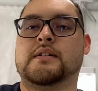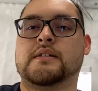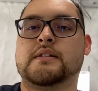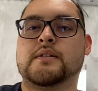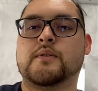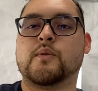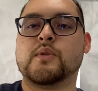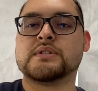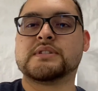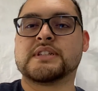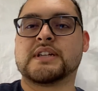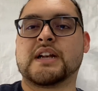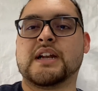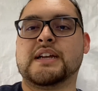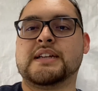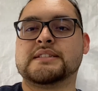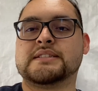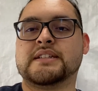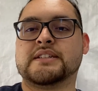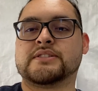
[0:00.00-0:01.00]
once the
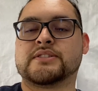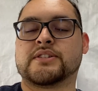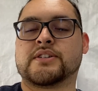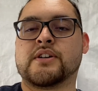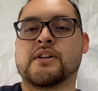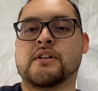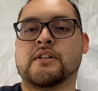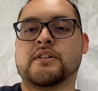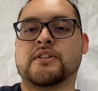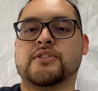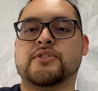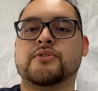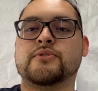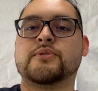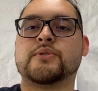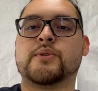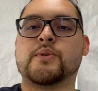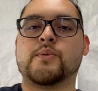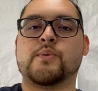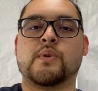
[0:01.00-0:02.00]
client takes their car, you
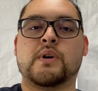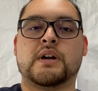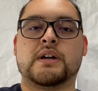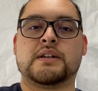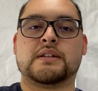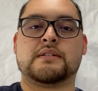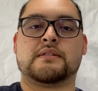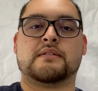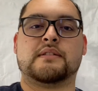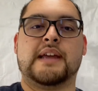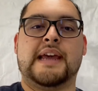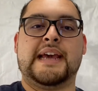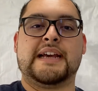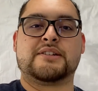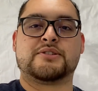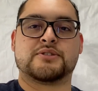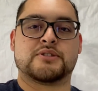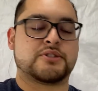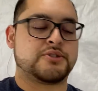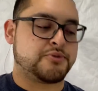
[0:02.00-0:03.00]
don't want
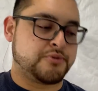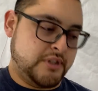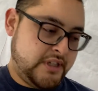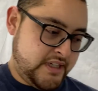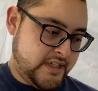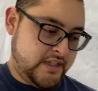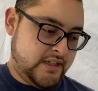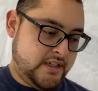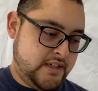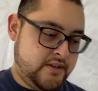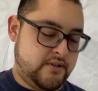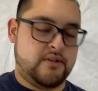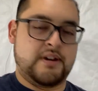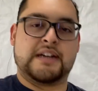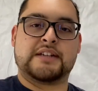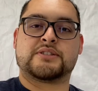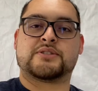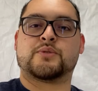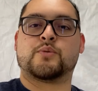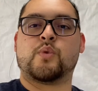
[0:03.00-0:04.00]
extra streaking or
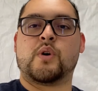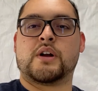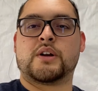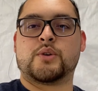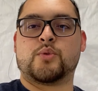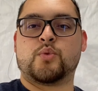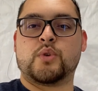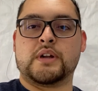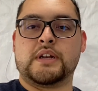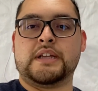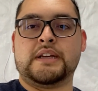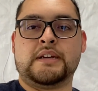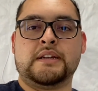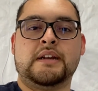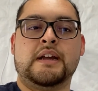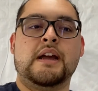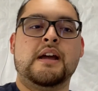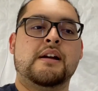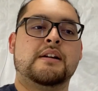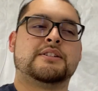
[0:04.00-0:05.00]
extra water running,
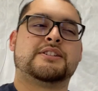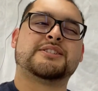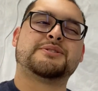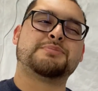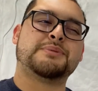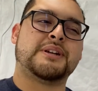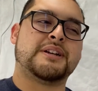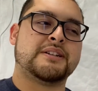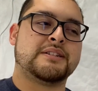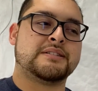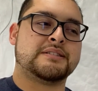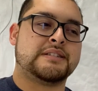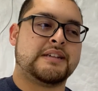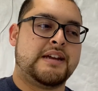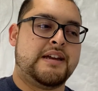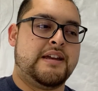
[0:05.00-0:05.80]
just because